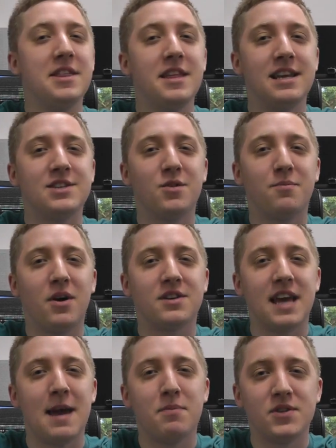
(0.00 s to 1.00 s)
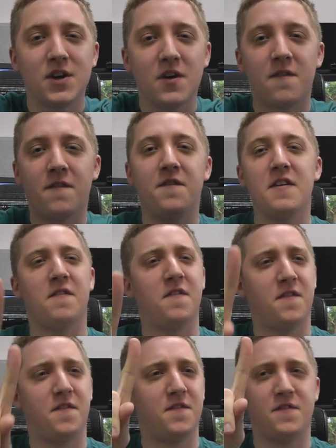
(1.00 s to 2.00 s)
In The Little Box episode
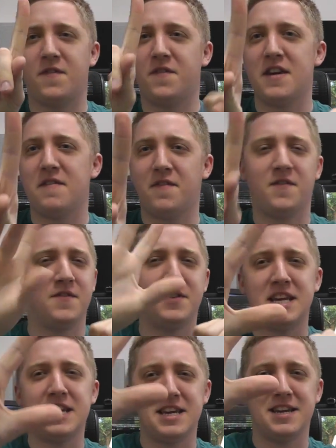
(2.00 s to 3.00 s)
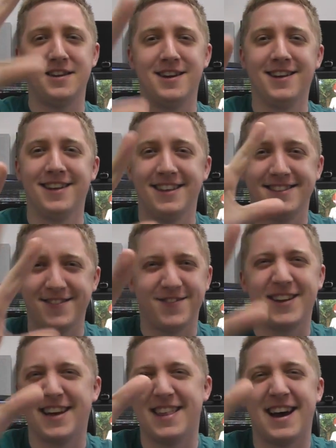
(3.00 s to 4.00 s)
15,
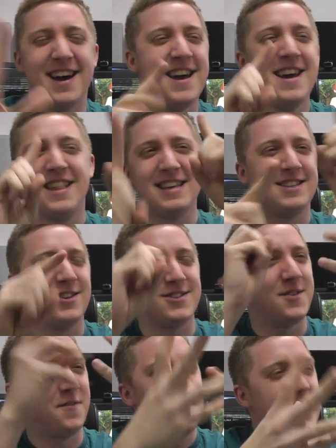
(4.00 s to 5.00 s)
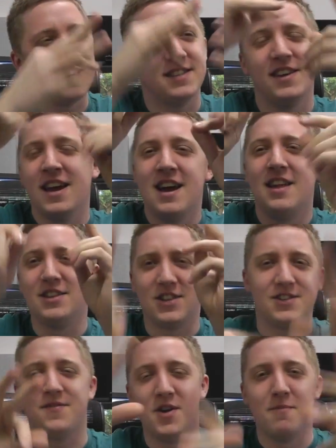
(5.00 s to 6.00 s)
something like that. There's lots of fingers and there's
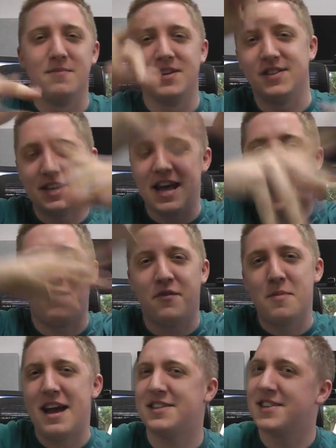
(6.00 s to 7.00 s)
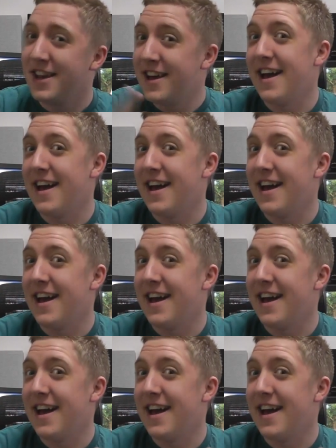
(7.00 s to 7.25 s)
lots of numbers in the alphabet,